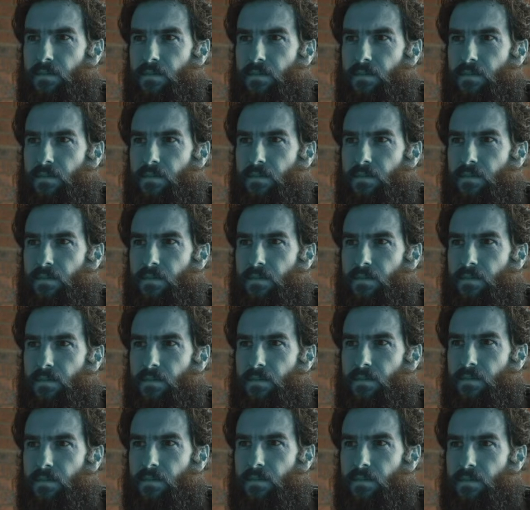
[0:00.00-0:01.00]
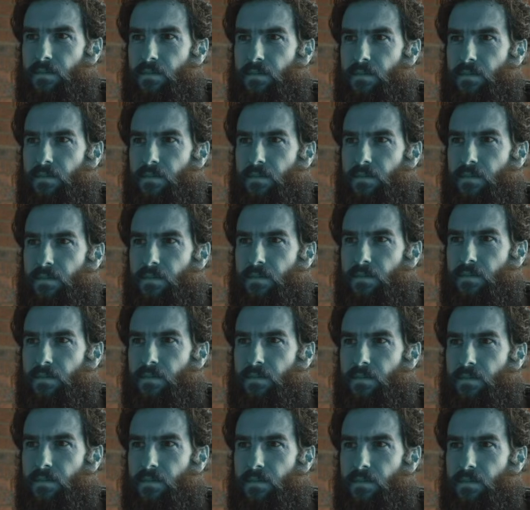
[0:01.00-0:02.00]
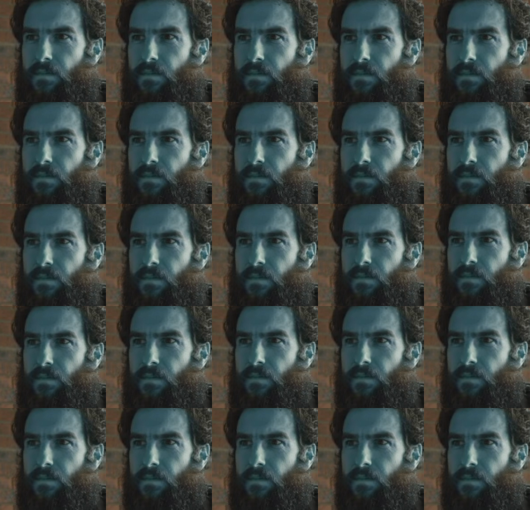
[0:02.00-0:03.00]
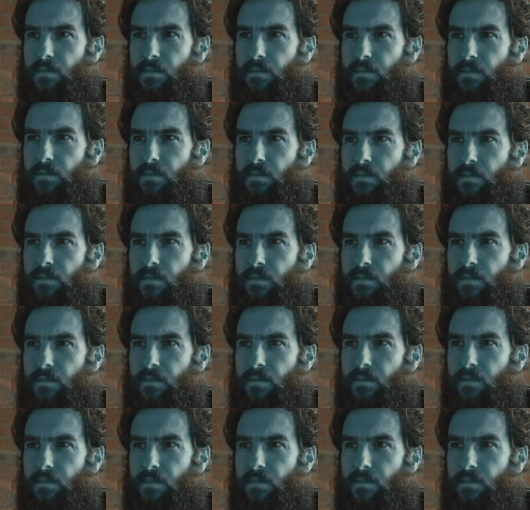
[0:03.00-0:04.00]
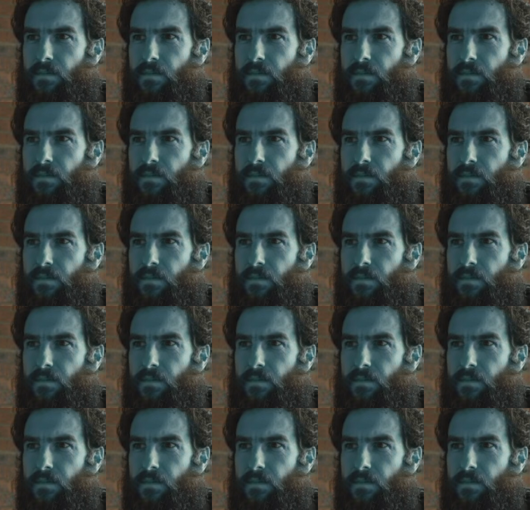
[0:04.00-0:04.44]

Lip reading: No one is speaking in this clip.